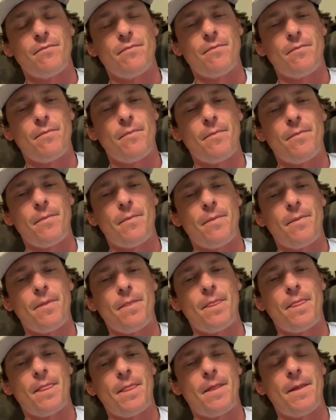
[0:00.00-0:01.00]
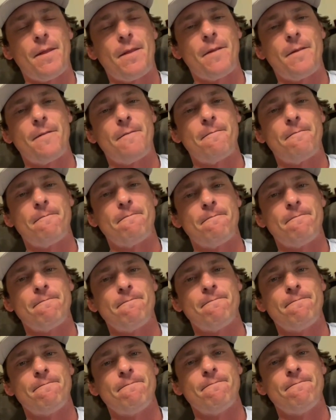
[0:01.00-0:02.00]

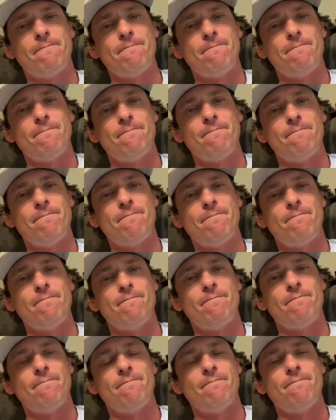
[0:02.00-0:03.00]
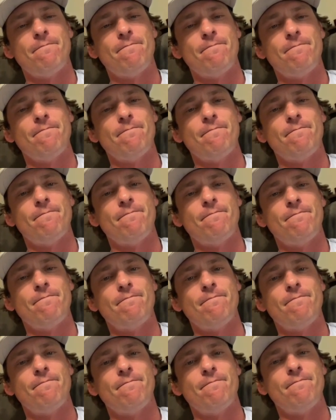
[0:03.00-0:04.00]

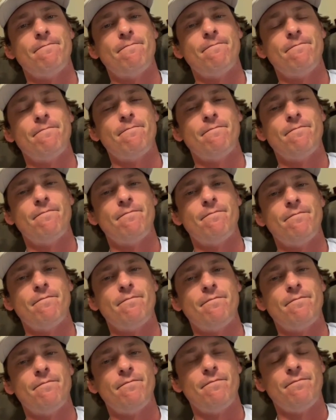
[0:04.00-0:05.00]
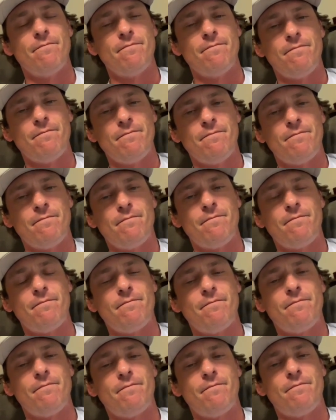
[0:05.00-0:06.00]

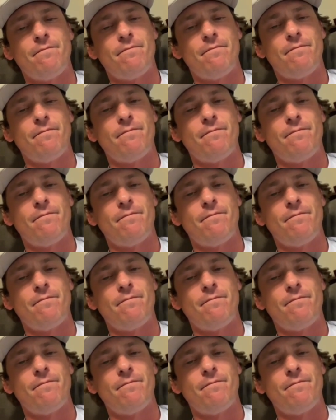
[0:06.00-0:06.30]
The person shown says nothing.